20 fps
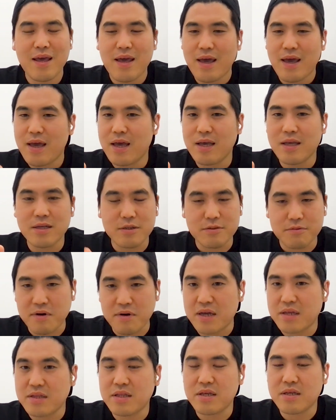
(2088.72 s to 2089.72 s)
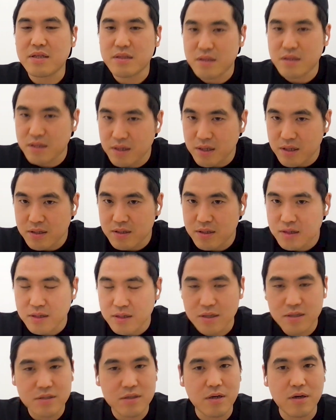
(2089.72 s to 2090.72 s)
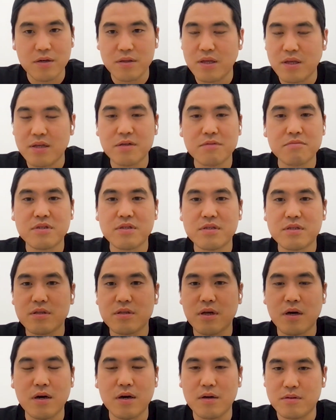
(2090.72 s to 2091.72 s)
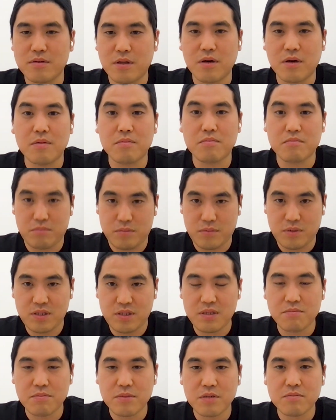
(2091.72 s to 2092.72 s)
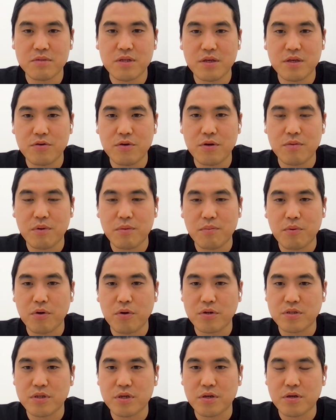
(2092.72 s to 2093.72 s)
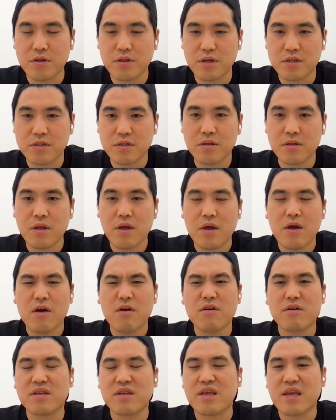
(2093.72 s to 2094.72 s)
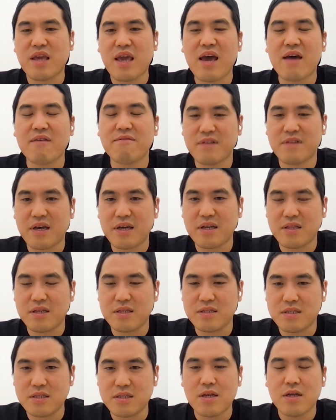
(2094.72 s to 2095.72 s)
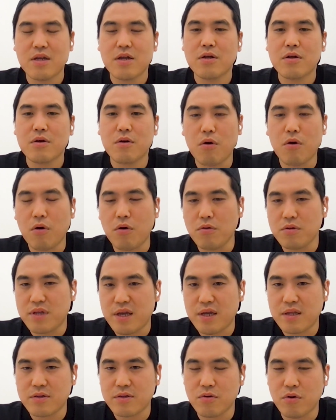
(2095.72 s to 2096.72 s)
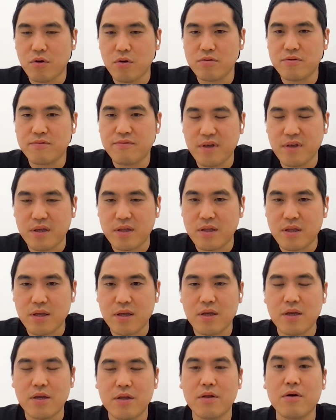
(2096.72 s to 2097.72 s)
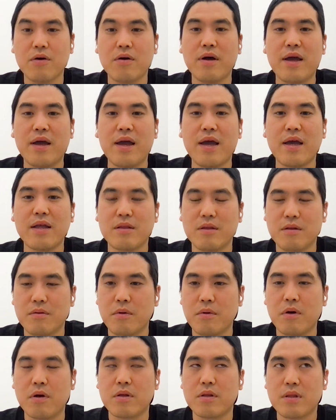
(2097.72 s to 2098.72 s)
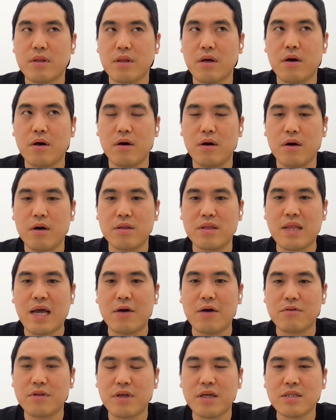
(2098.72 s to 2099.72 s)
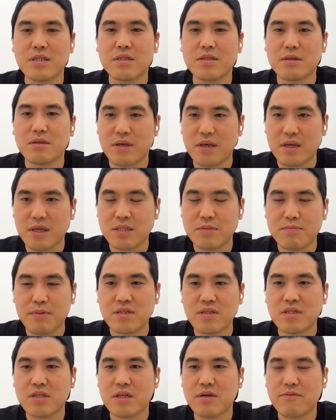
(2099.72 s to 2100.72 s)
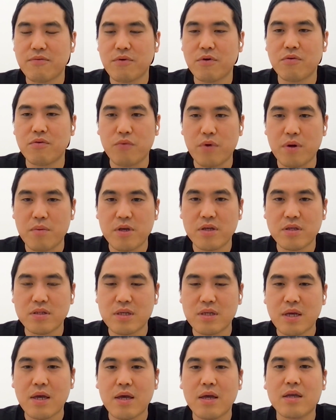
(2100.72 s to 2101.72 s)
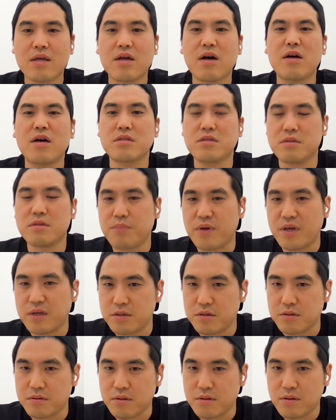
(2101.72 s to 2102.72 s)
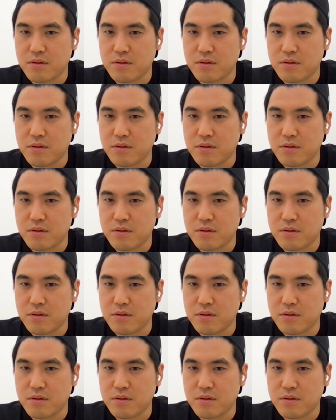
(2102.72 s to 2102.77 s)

And grinding teeth is another reason of uh, the symptoms that you have a poor circulation or calf tightness cold hand, cold feet, you know, and nowadays, especially for women, constipation,